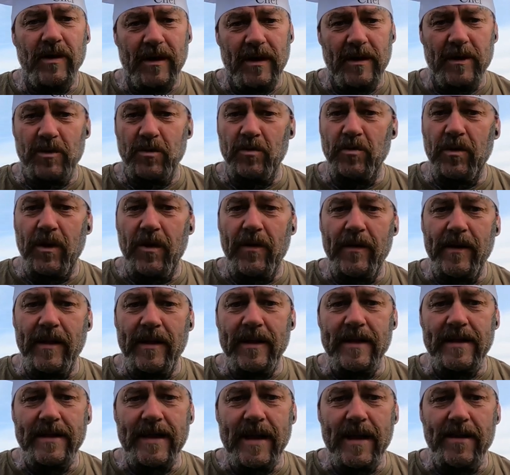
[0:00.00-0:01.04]
and it's all going in
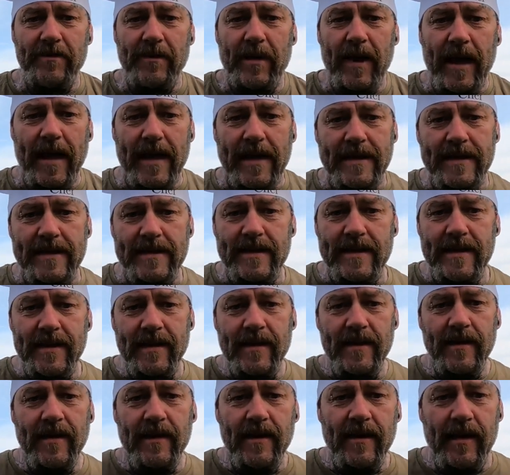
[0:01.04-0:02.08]
the same place,
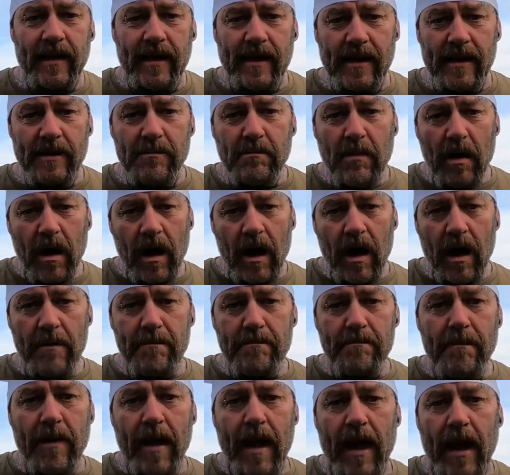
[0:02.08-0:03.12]
in my
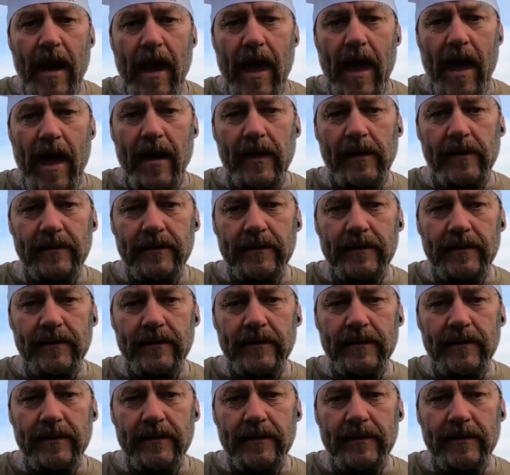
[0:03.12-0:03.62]
belly.